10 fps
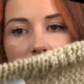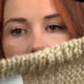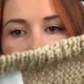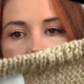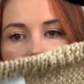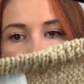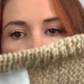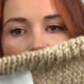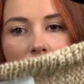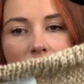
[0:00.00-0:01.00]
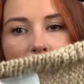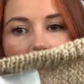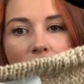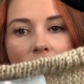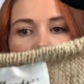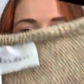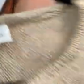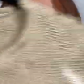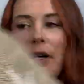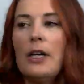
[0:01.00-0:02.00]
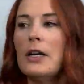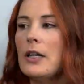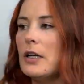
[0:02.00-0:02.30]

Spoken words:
It's just Chelsea and Theodore.